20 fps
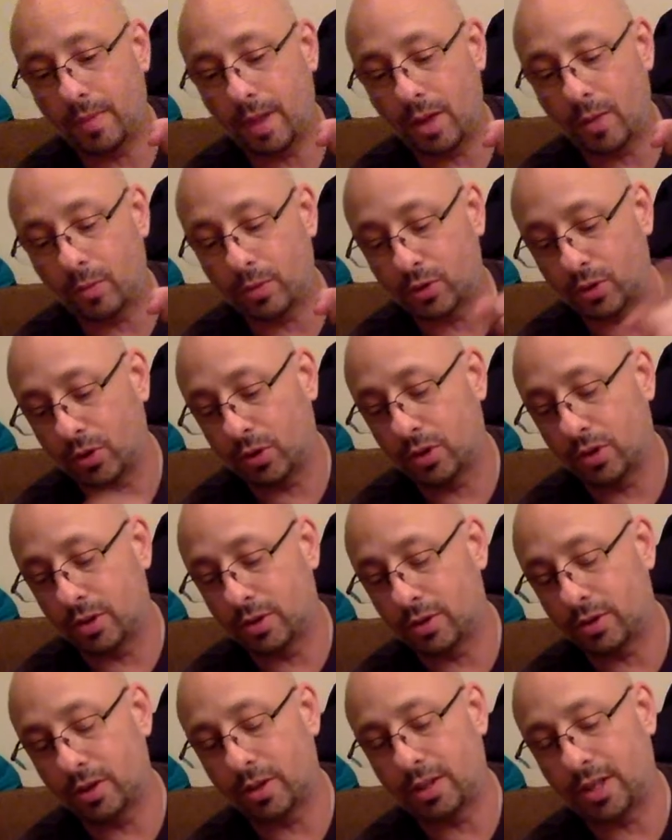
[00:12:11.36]
And what's good
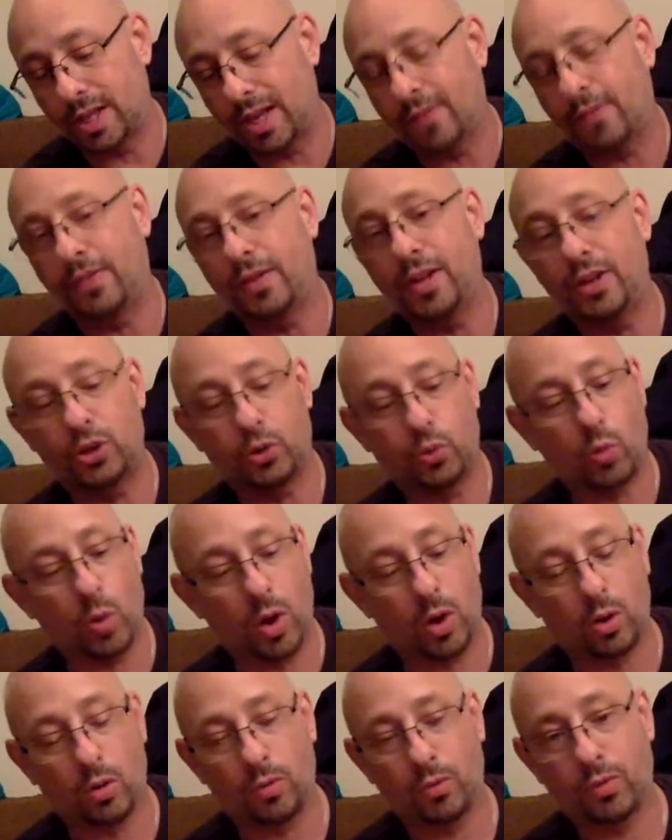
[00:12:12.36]
is the
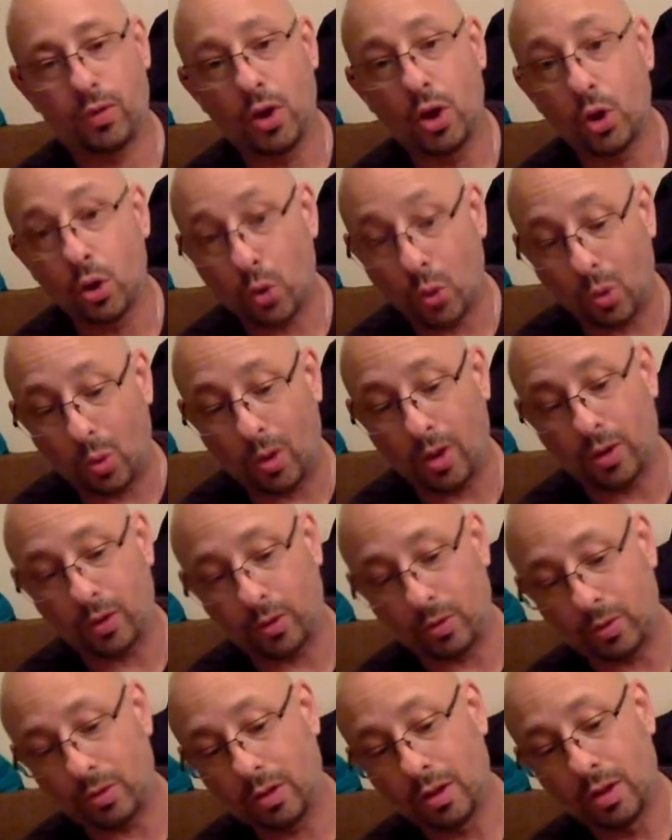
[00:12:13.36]
TFV12
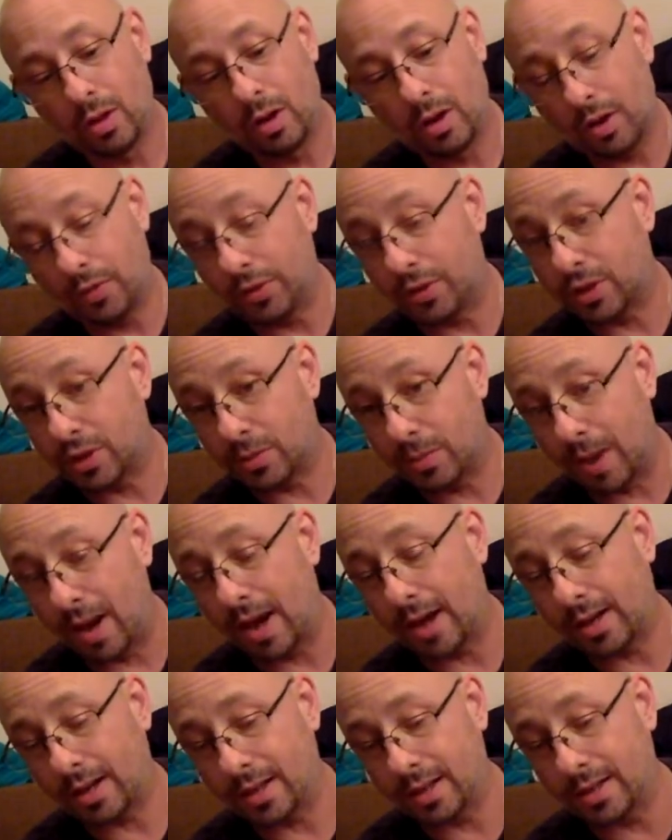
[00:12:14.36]
coil on the
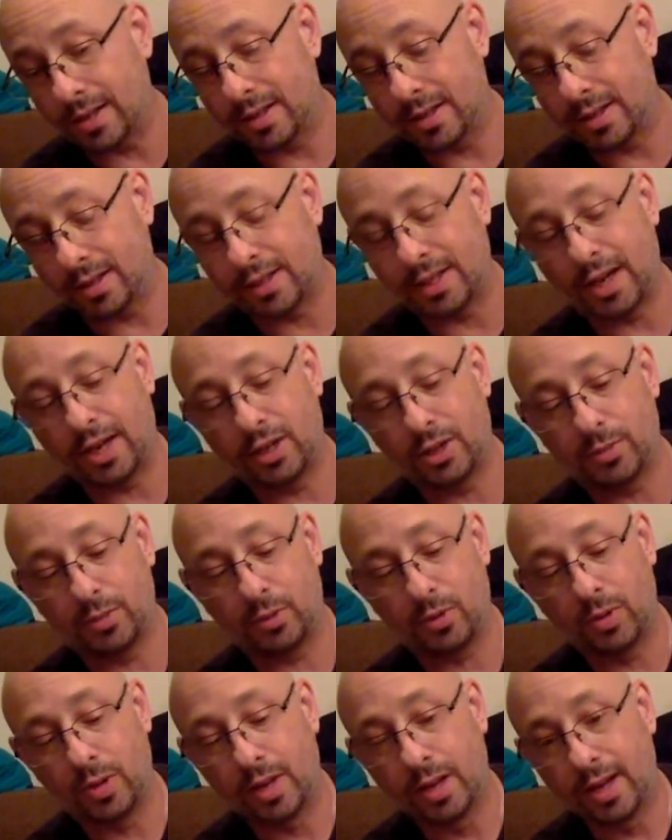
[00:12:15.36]
smock is
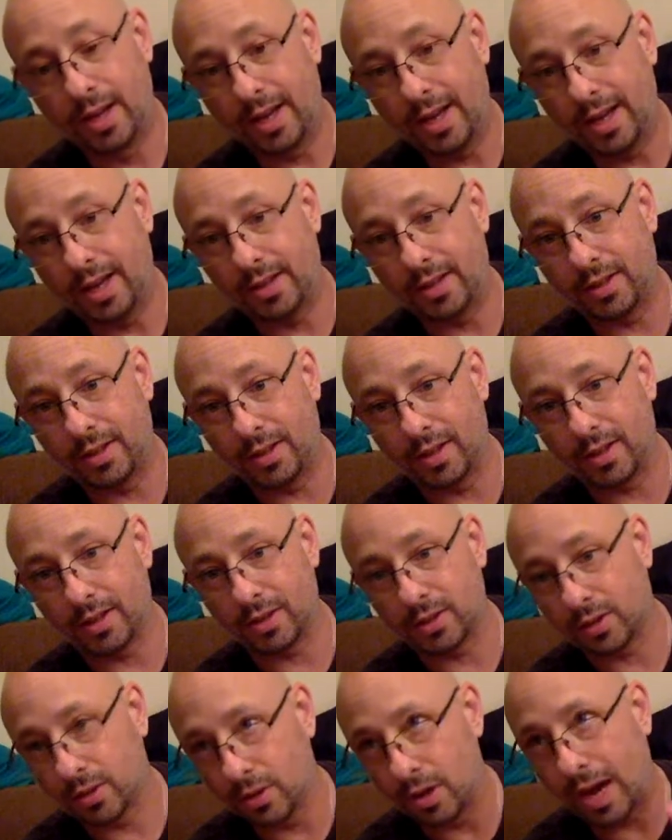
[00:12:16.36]
interchangeable into
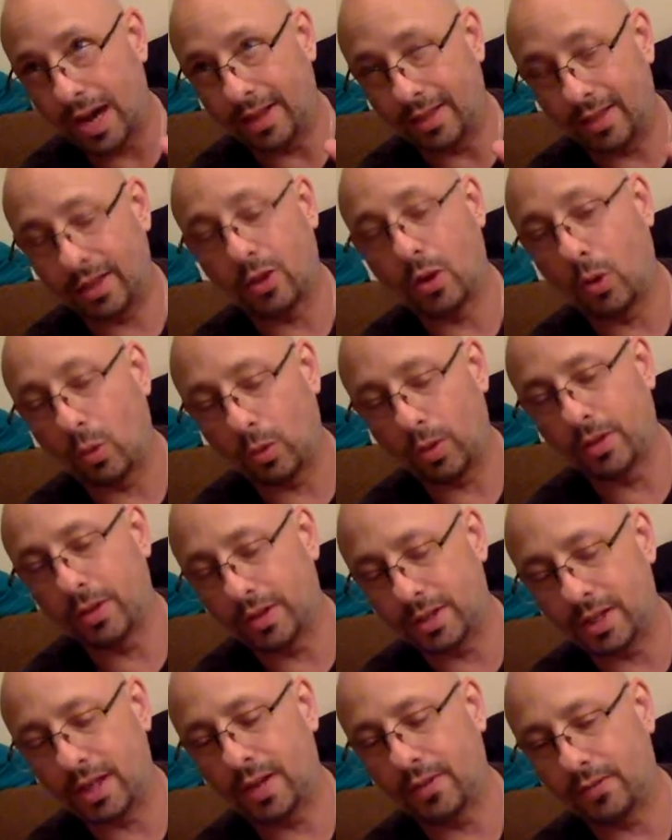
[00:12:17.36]
this. I think only the
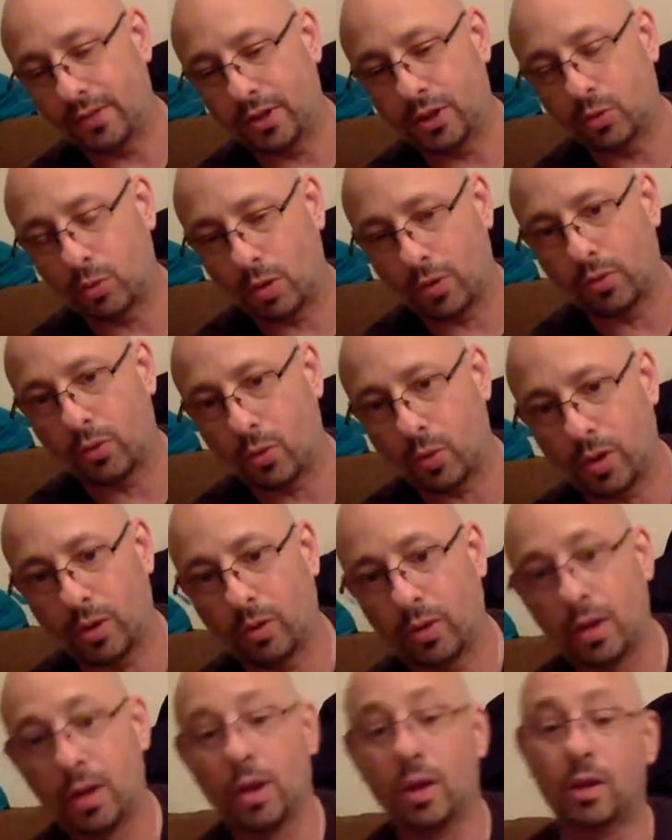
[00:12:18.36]
TFV12
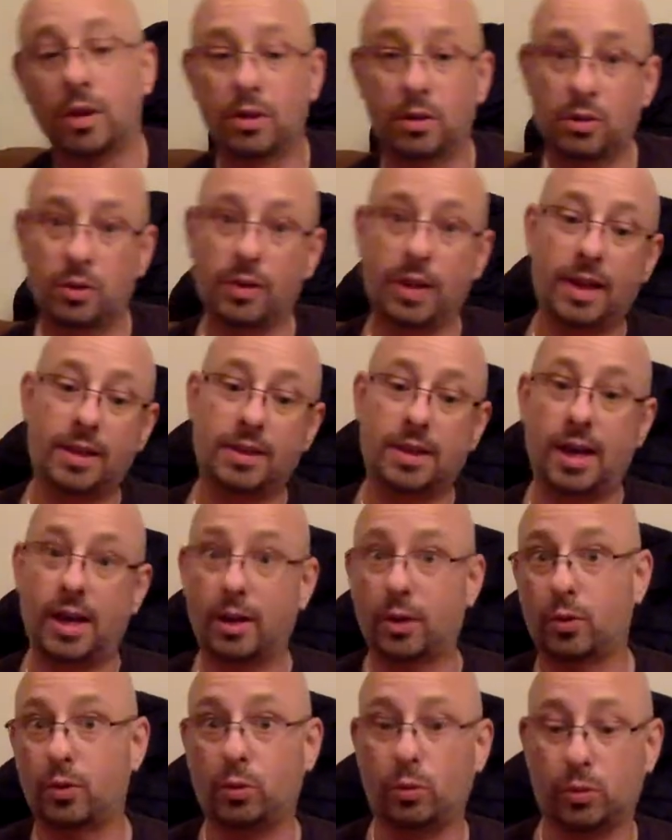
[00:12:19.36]
coil. So that's
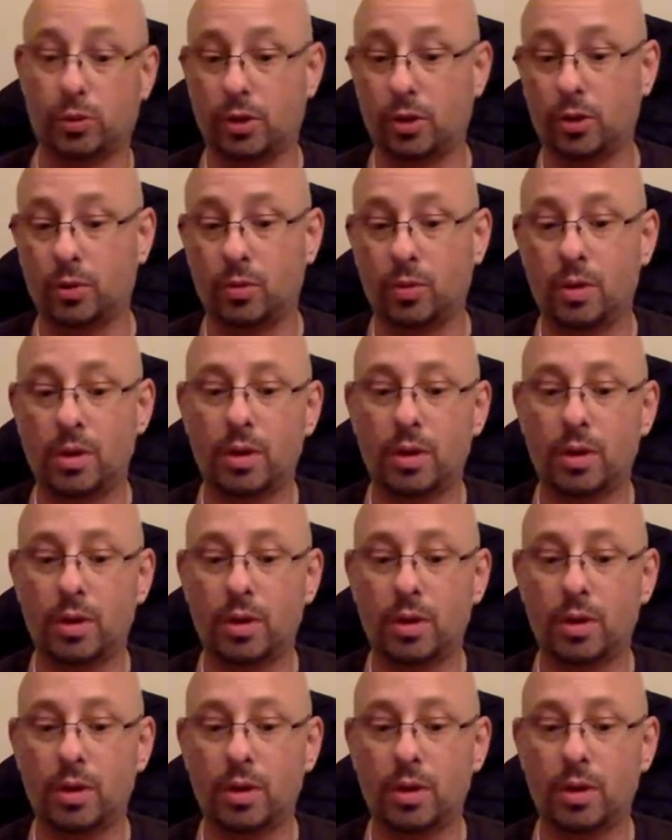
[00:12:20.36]
kind of cool too.